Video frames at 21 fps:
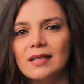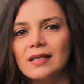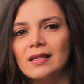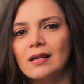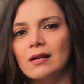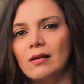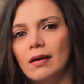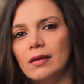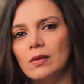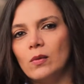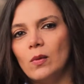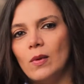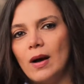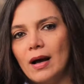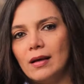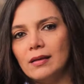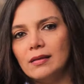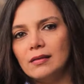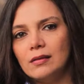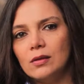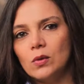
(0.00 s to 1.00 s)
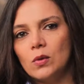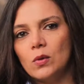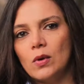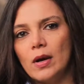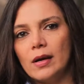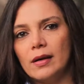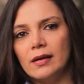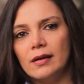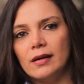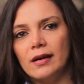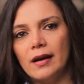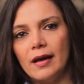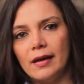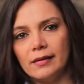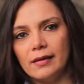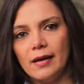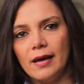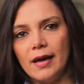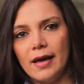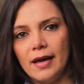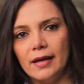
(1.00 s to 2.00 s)
in grade 1 to grade
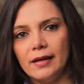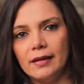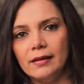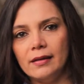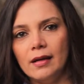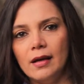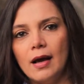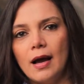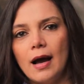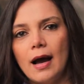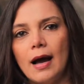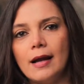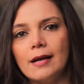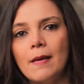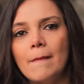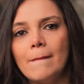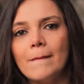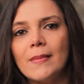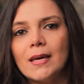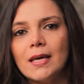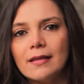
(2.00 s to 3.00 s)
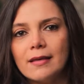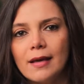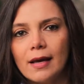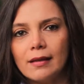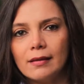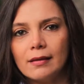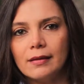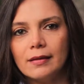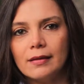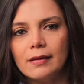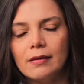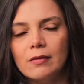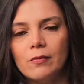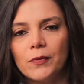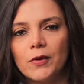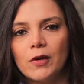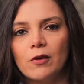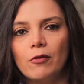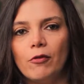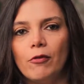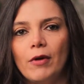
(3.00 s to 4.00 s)
8 and immediately
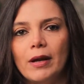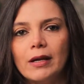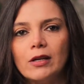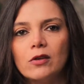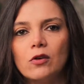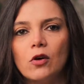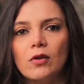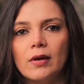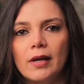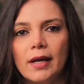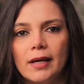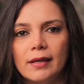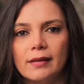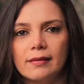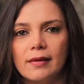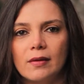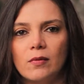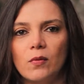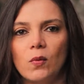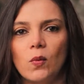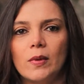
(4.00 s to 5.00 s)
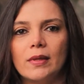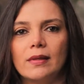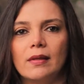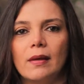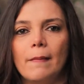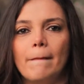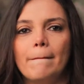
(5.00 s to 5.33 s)
felt connected with the